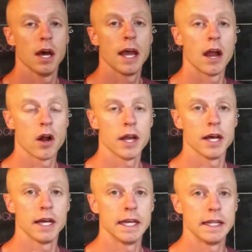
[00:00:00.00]

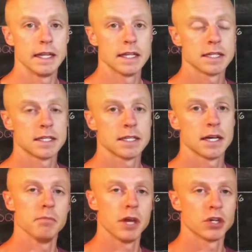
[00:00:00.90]
area in this
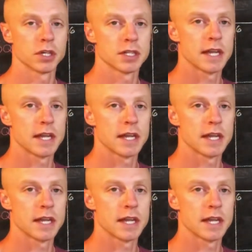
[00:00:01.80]
matrix